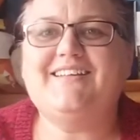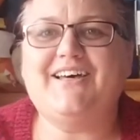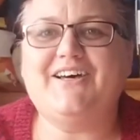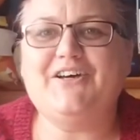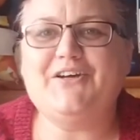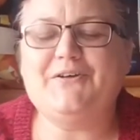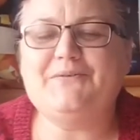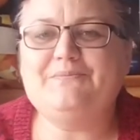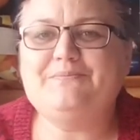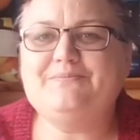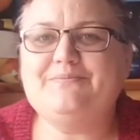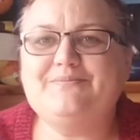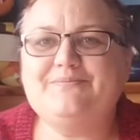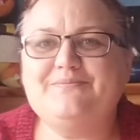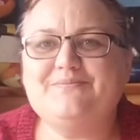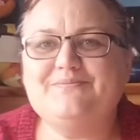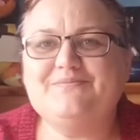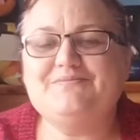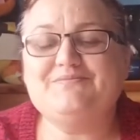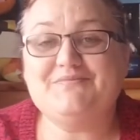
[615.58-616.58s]
So
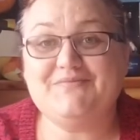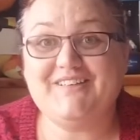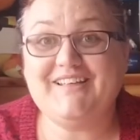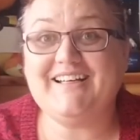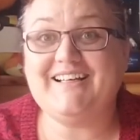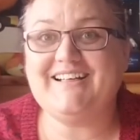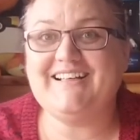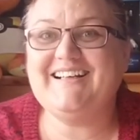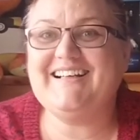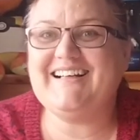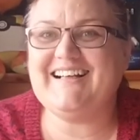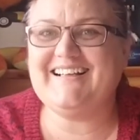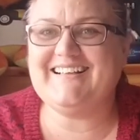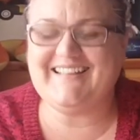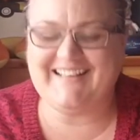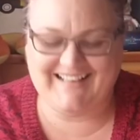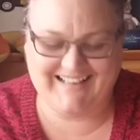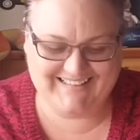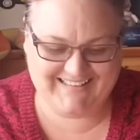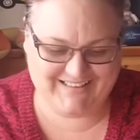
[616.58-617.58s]
yeah,
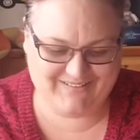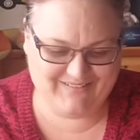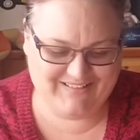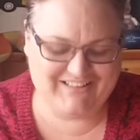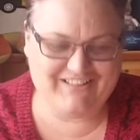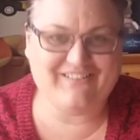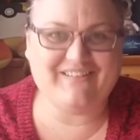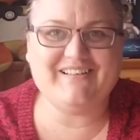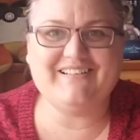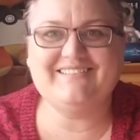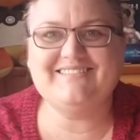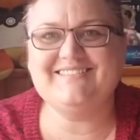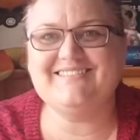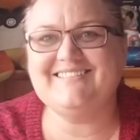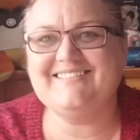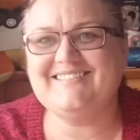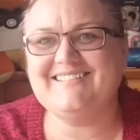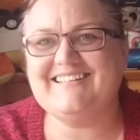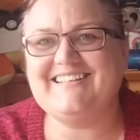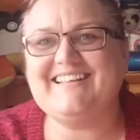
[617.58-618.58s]
that's how we do it.
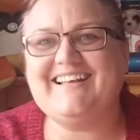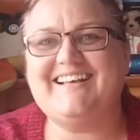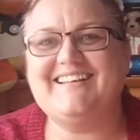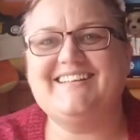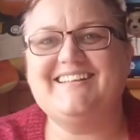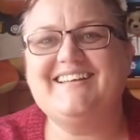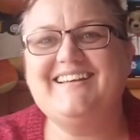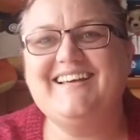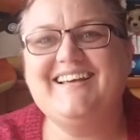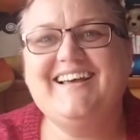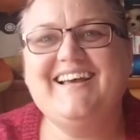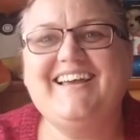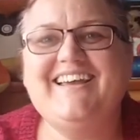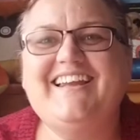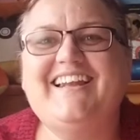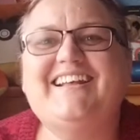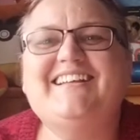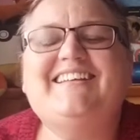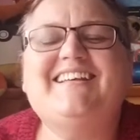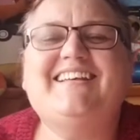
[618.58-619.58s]
So
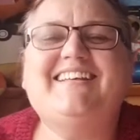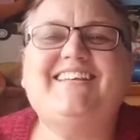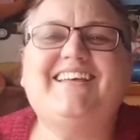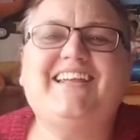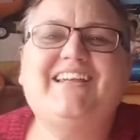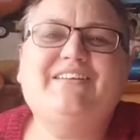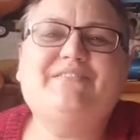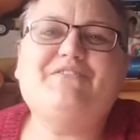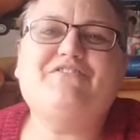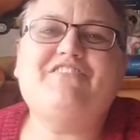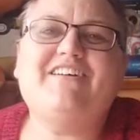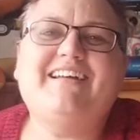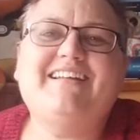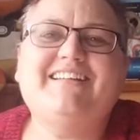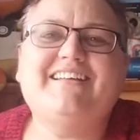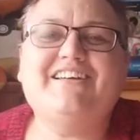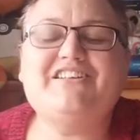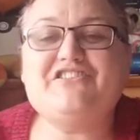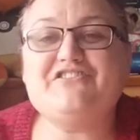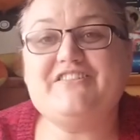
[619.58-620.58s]
you know, sit us on the
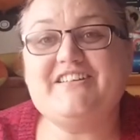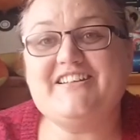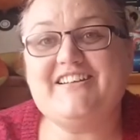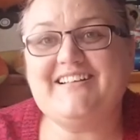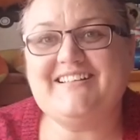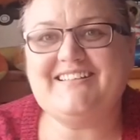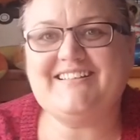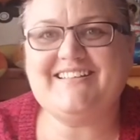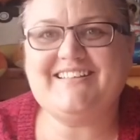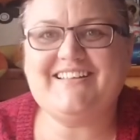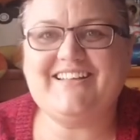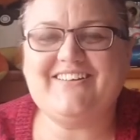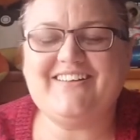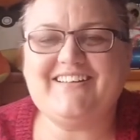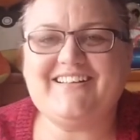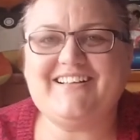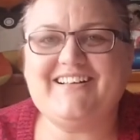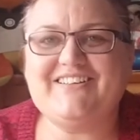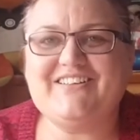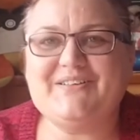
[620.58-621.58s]
veranda, enjoy a nice
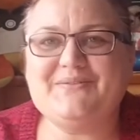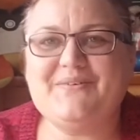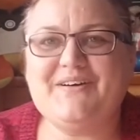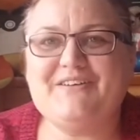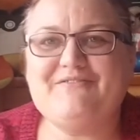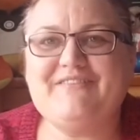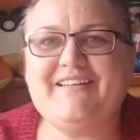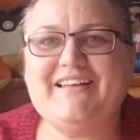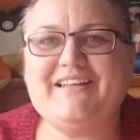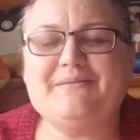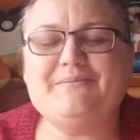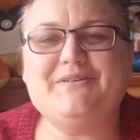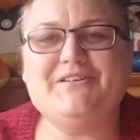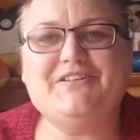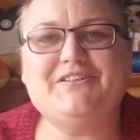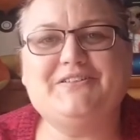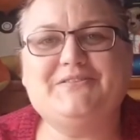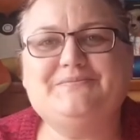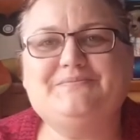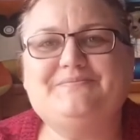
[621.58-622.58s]
glass of wine, reading a
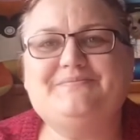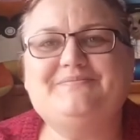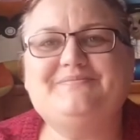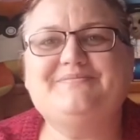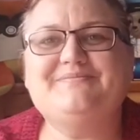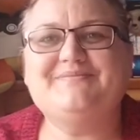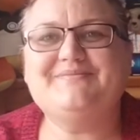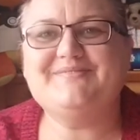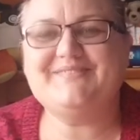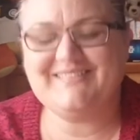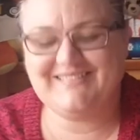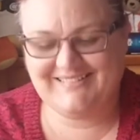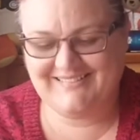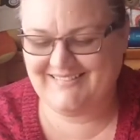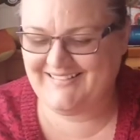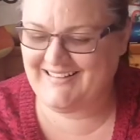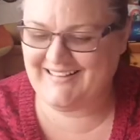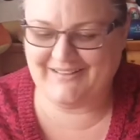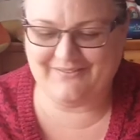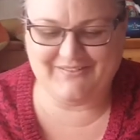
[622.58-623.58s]
book.
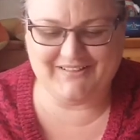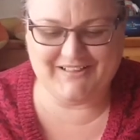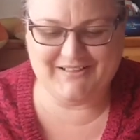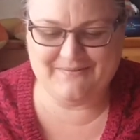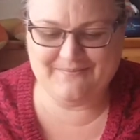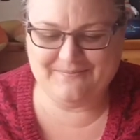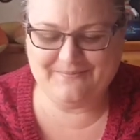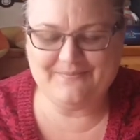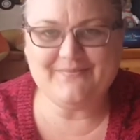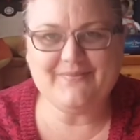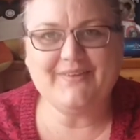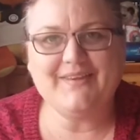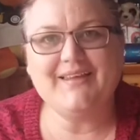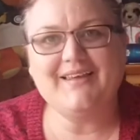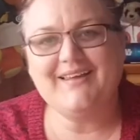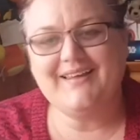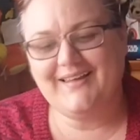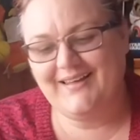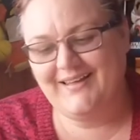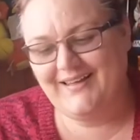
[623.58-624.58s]
Lovely.
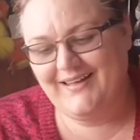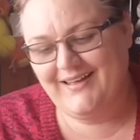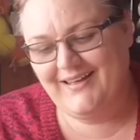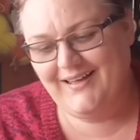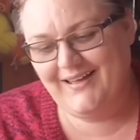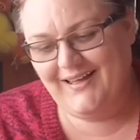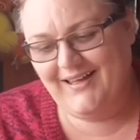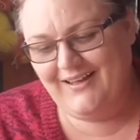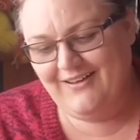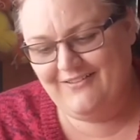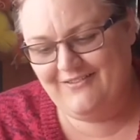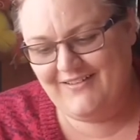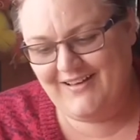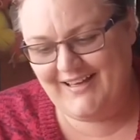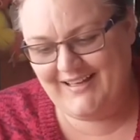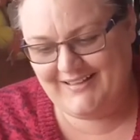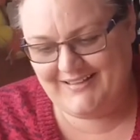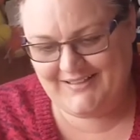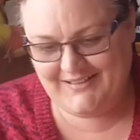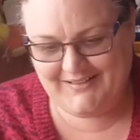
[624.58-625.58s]

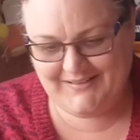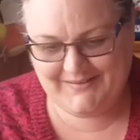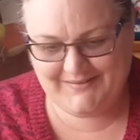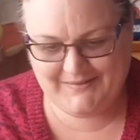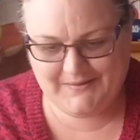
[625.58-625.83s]
Right.